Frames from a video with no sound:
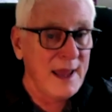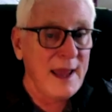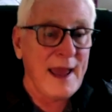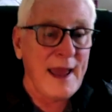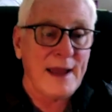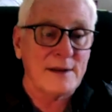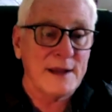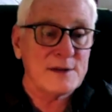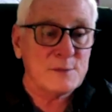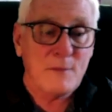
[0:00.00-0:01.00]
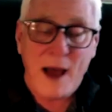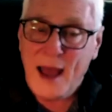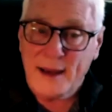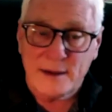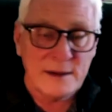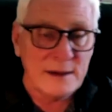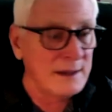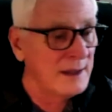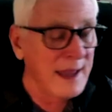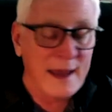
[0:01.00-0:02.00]
and his mind
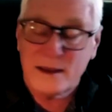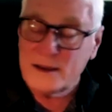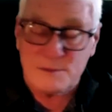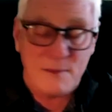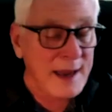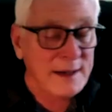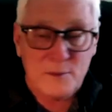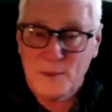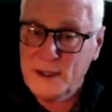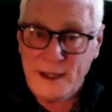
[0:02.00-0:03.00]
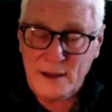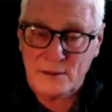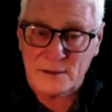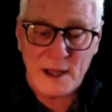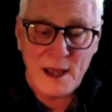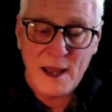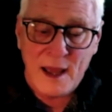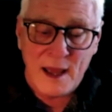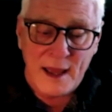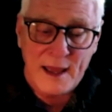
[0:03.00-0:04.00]
had been healed.
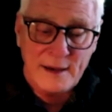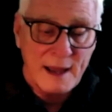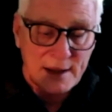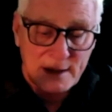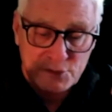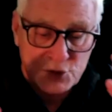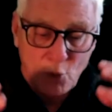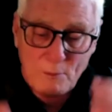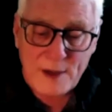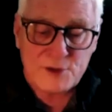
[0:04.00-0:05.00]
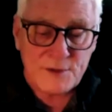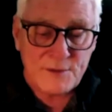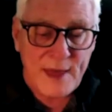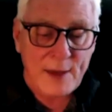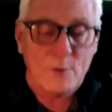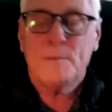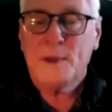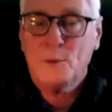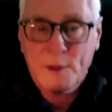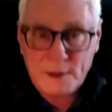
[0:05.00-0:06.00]
And so much of that, I
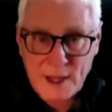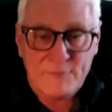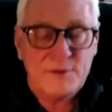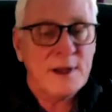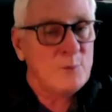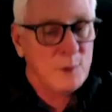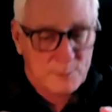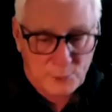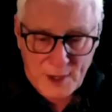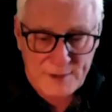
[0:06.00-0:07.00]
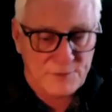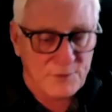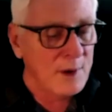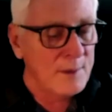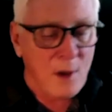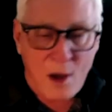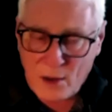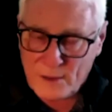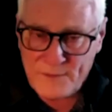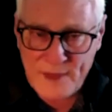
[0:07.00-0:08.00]
mean, we loved him, we prayed for him,
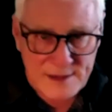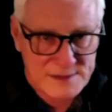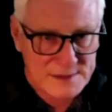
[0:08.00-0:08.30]
all of that's